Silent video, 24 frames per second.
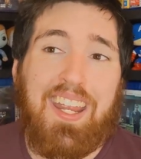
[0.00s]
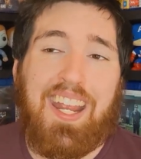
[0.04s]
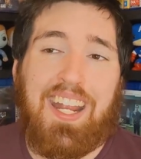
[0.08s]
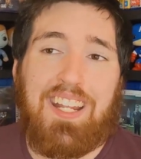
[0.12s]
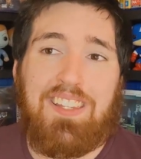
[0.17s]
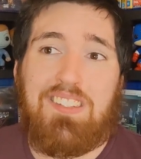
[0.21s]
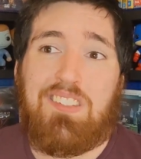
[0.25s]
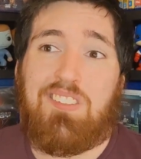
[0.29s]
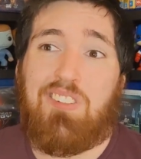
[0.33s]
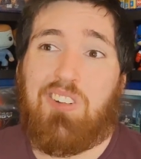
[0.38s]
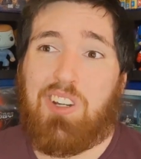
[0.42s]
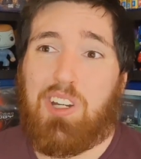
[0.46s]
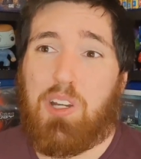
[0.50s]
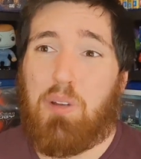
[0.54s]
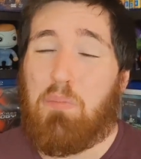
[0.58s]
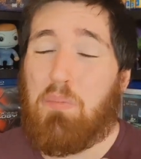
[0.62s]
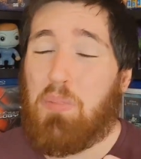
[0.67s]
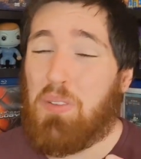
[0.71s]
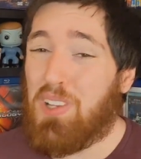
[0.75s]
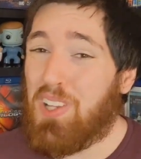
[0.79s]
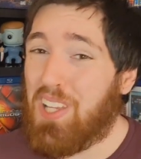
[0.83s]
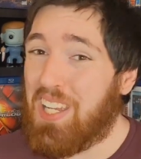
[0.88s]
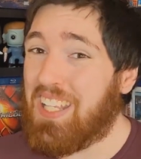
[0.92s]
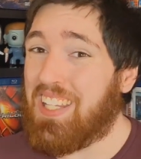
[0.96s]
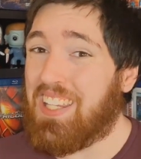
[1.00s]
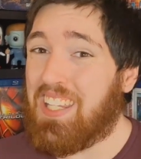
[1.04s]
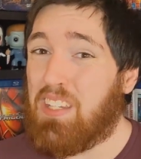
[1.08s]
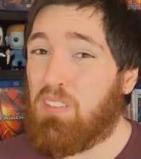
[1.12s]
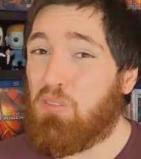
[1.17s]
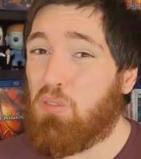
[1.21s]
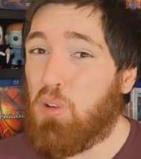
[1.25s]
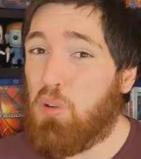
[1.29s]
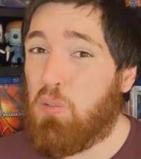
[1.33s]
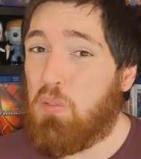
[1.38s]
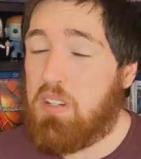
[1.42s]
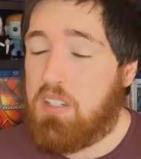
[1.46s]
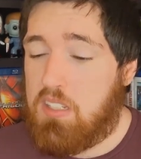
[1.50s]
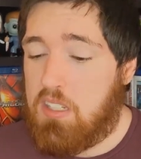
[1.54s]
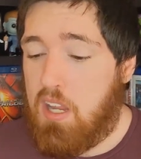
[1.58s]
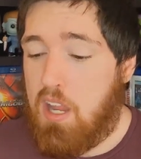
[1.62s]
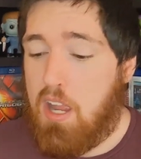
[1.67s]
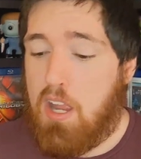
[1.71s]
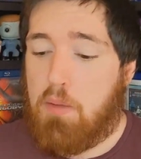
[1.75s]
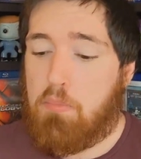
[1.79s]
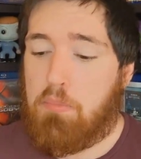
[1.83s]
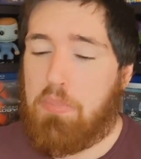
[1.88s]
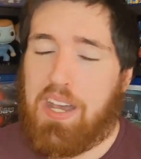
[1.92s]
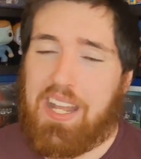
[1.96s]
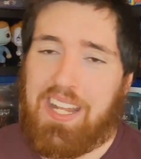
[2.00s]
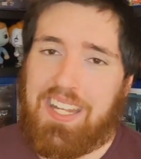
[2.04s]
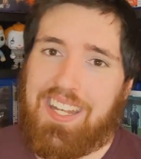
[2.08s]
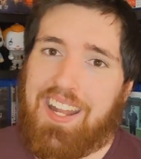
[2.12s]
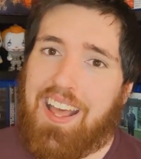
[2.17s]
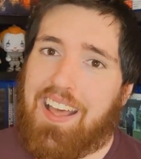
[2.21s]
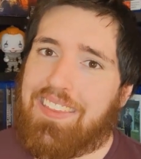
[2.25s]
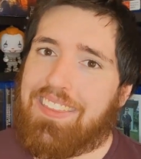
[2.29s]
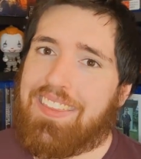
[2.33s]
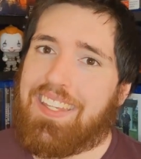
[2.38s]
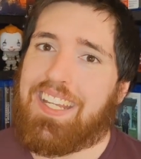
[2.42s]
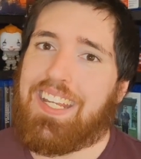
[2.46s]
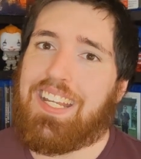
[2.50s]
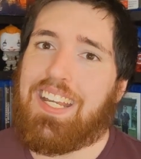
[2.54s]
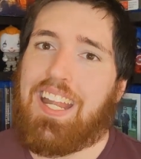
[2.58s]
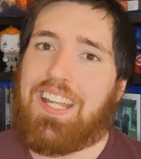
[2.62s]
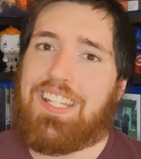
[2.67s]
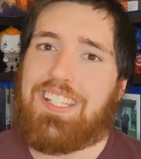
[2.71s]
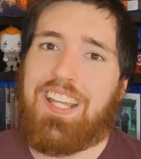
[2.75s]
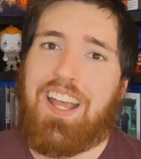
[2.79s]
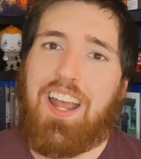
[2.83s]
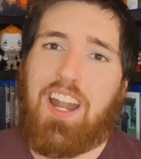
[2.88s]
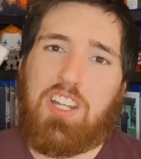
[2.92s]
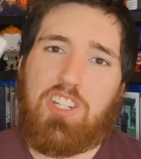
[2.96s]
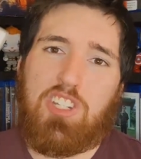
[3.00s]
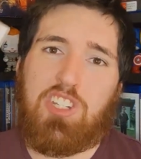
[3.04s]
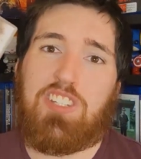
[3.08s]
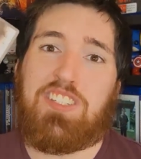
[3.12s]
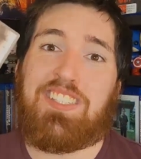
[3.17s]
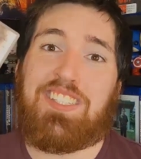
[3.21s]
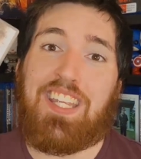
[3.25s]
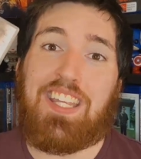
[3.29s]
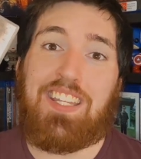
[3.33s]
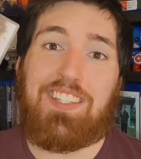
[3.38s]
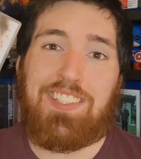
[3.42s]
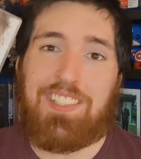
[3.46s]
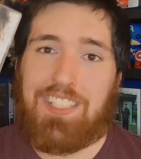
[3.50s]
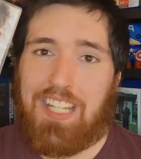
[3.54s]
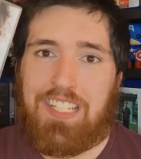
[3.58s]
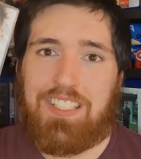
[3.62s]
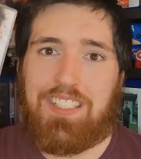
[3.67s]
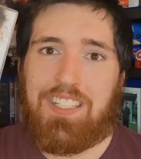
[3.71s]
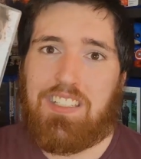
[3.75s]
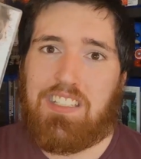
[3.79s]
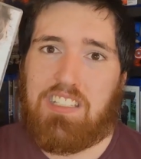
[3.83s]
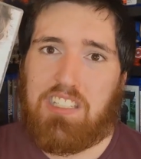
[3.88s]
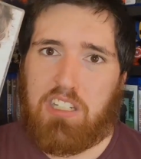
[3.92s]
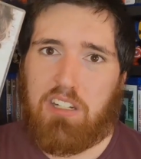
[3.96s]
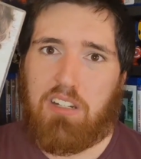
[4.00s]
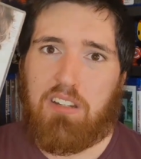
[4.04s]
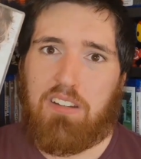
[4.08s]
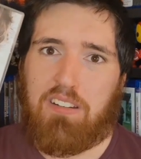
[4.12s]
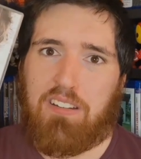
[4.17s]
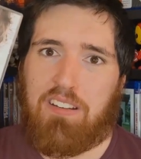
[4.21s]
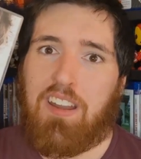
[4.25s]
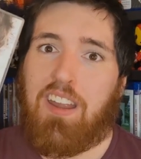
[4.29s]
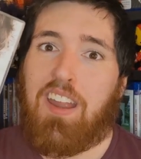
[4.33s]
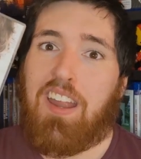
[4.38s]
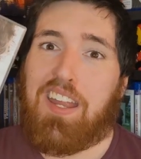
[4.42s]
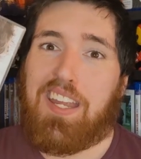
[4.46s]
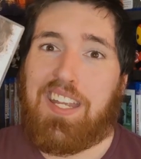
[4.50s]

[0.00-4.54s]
It's not completely ruined, but nothing touches season 2.